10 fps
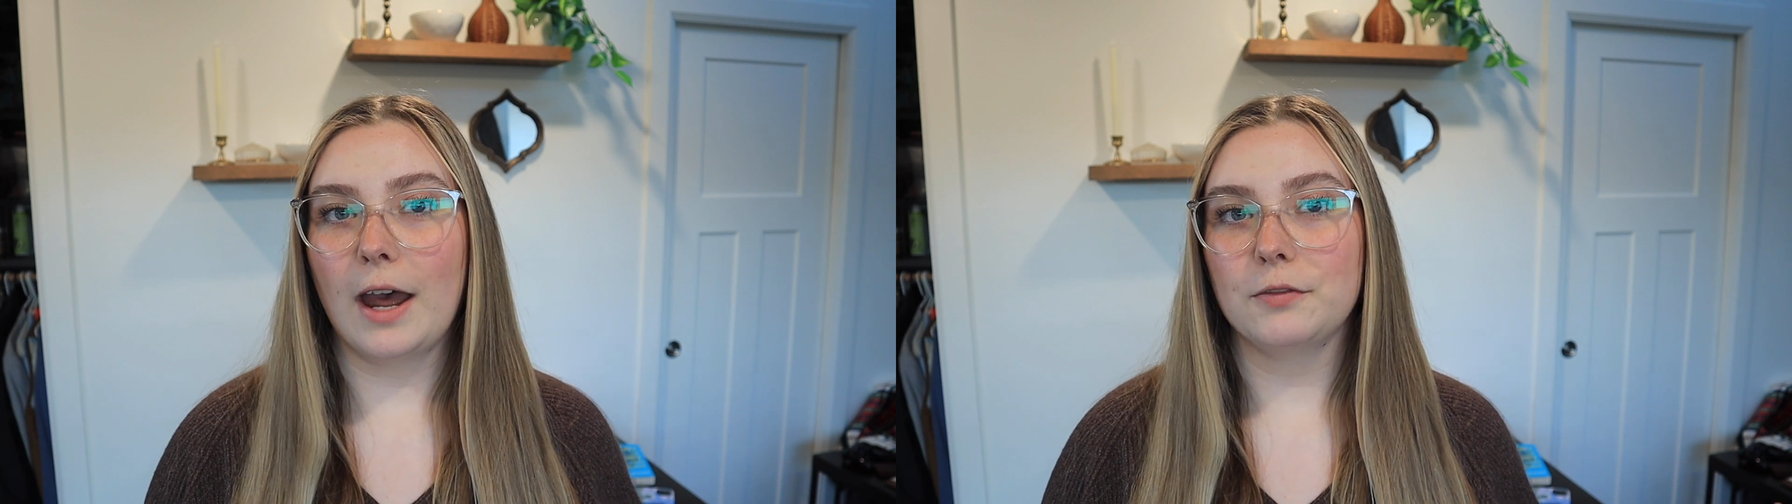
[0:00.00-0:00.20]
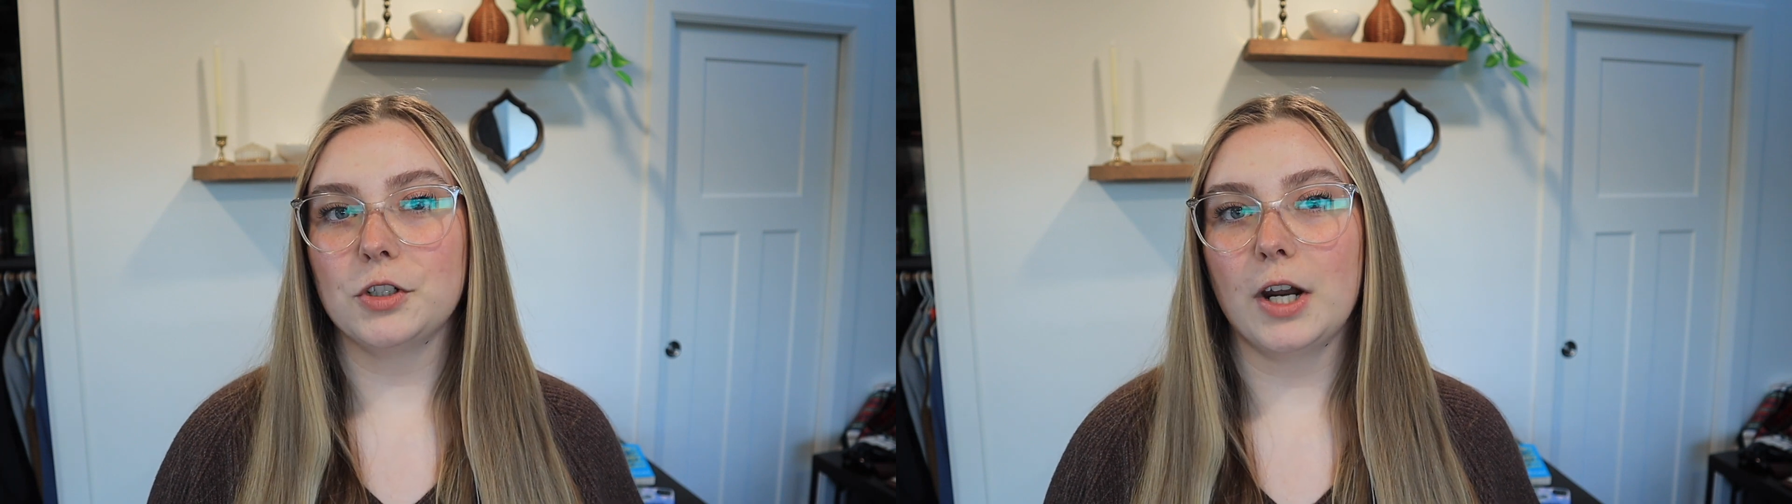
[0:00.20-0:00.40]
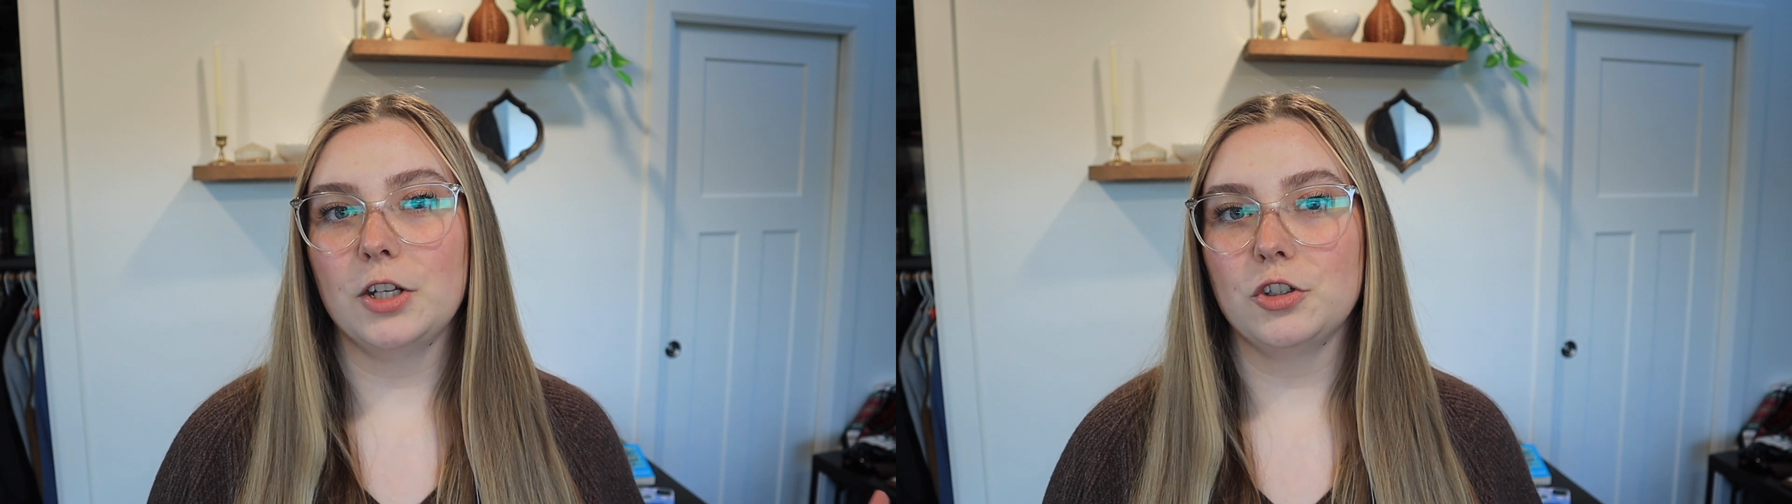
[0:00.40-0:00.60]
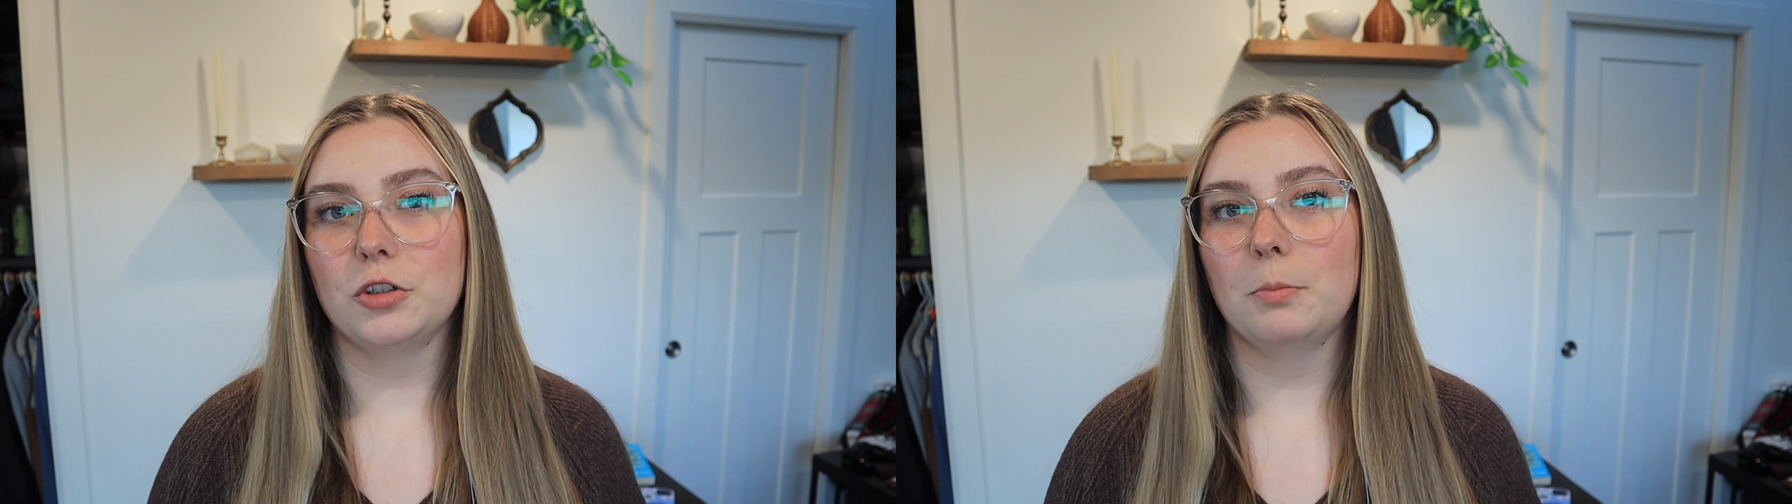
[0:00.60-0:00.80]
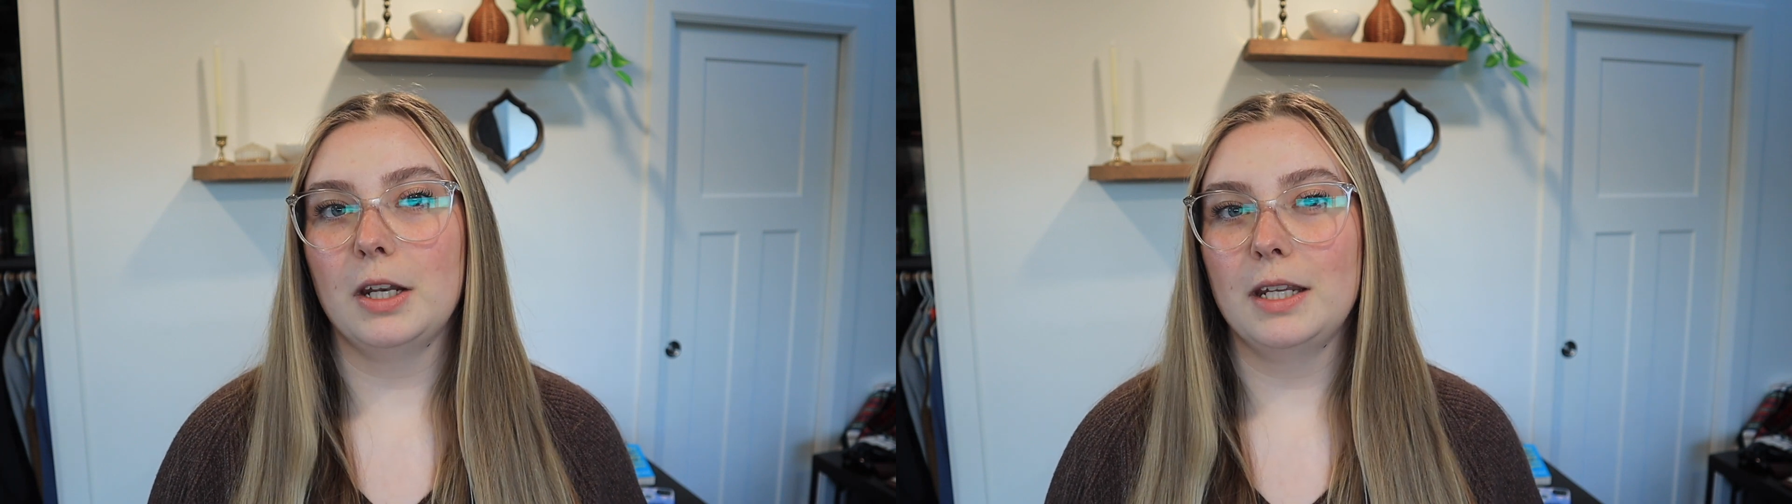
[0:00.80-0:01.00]
after I
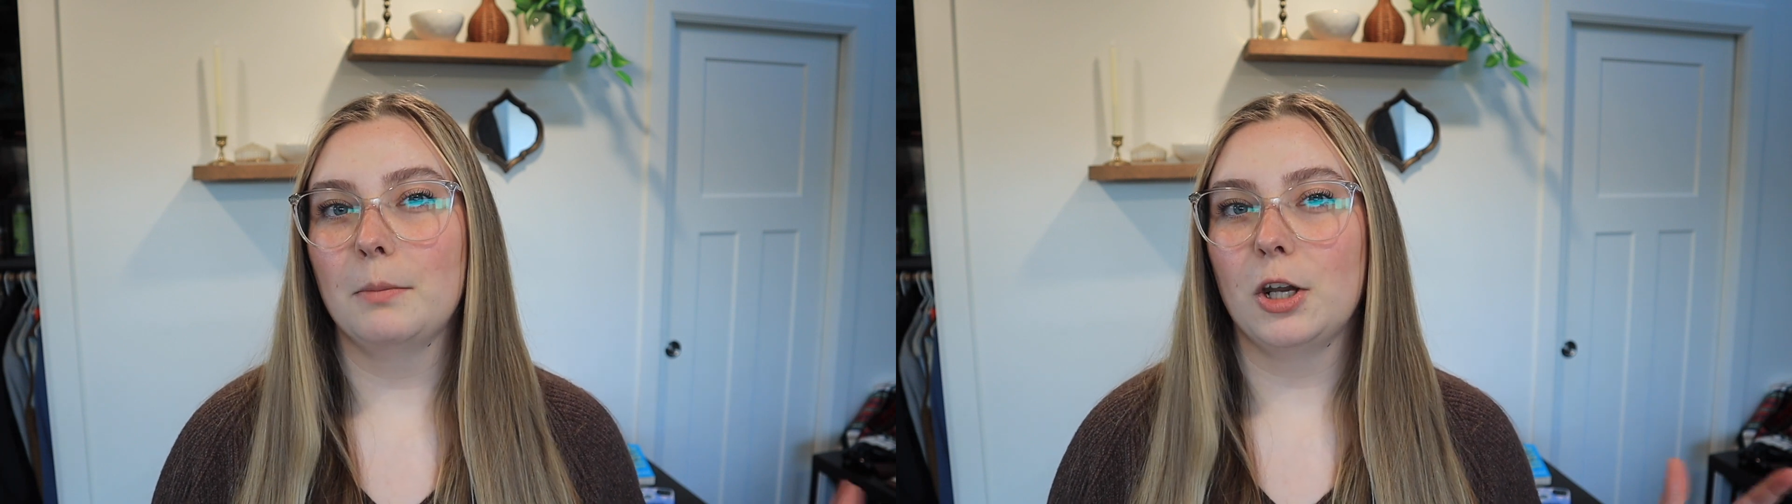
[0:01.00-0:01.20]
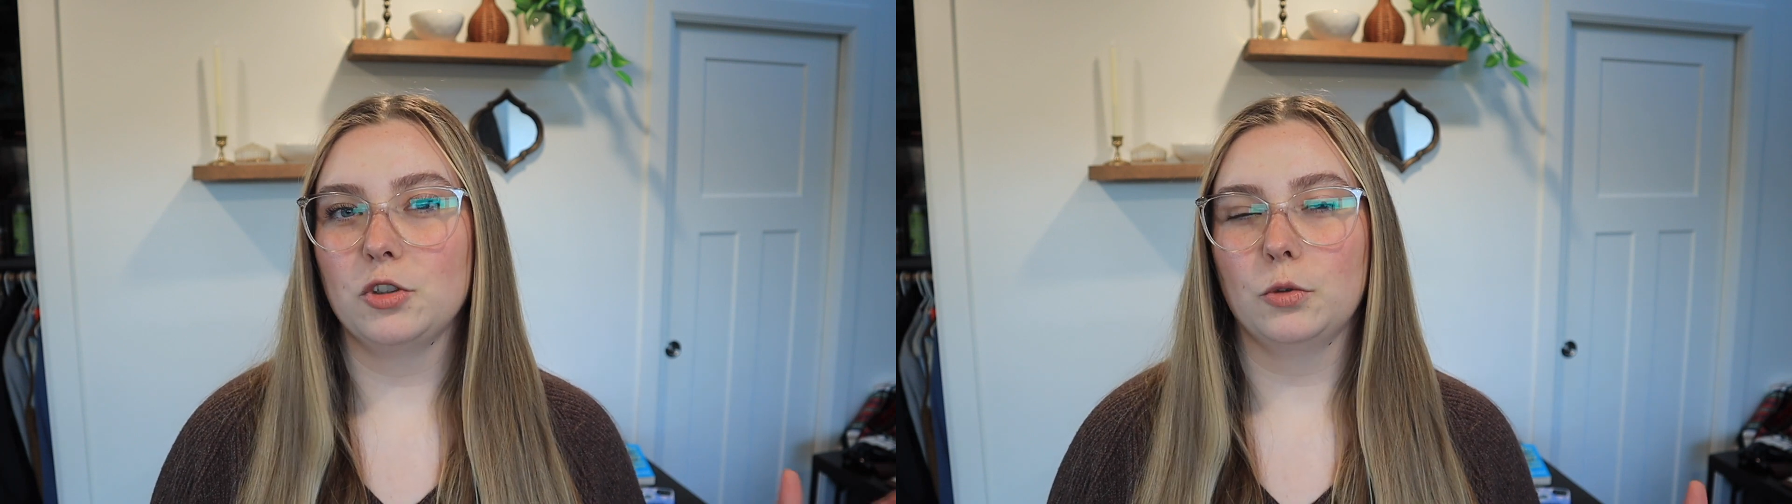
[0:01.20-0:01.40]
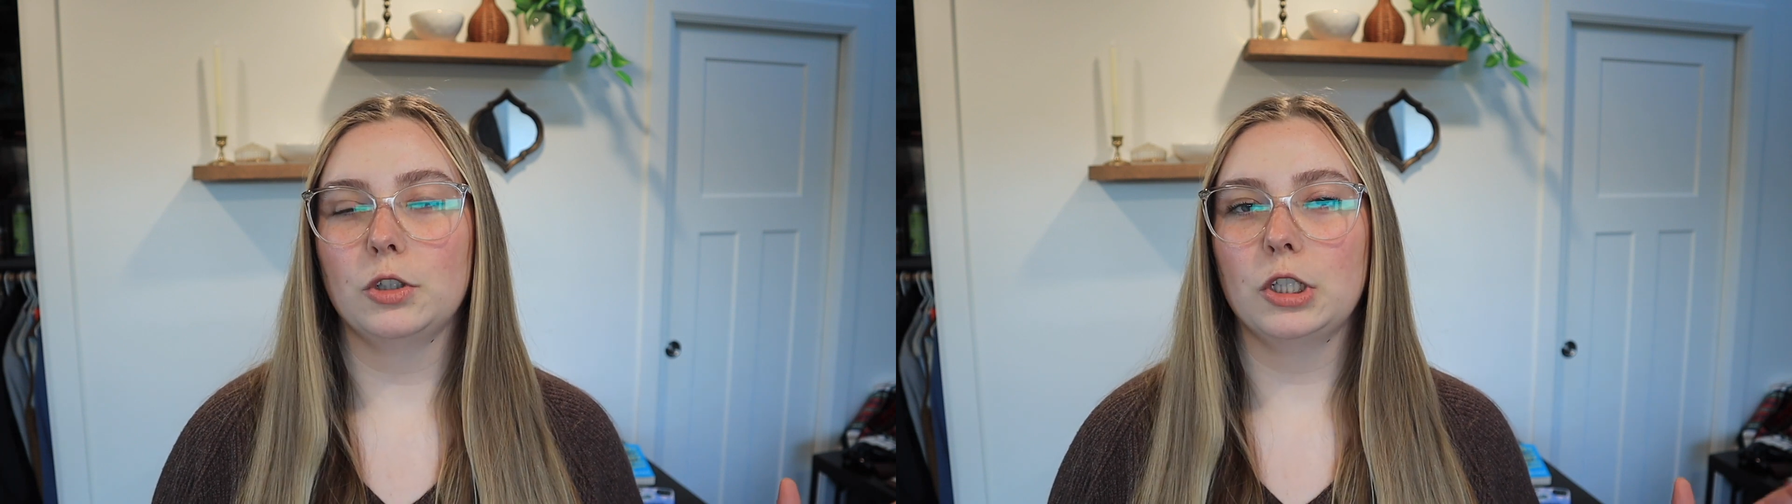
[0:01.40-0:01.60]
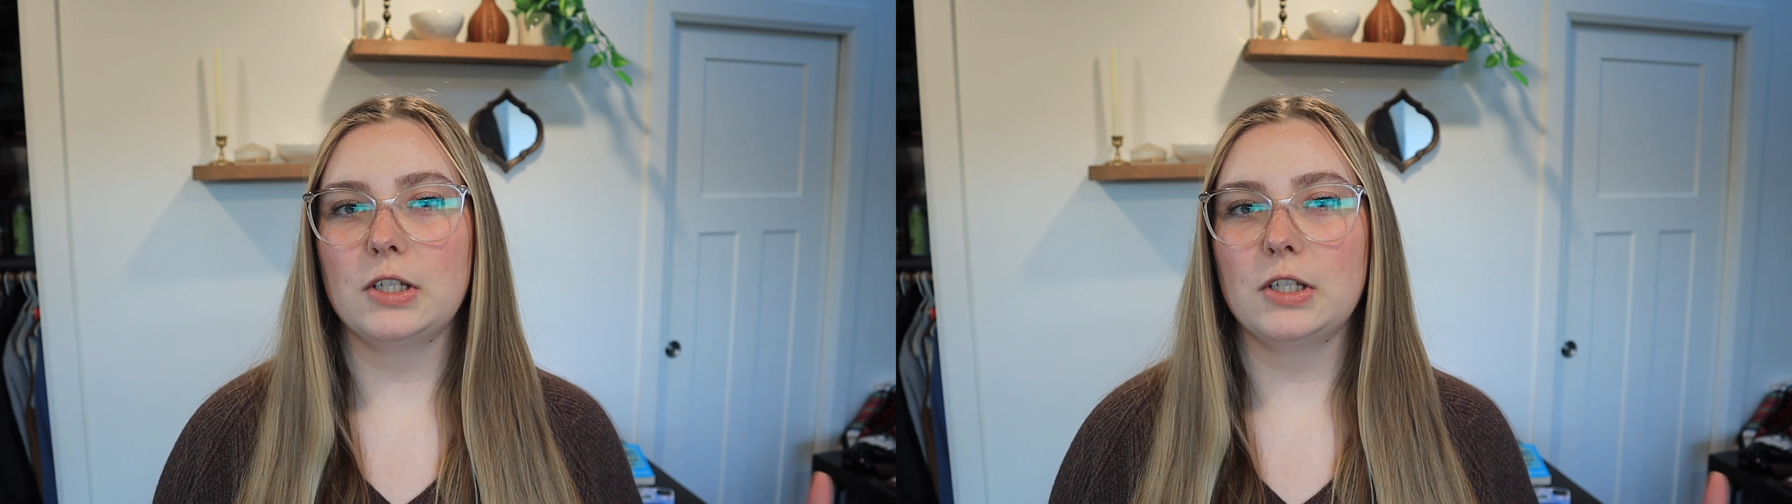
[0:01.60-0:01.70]
injured my knee and my shoulder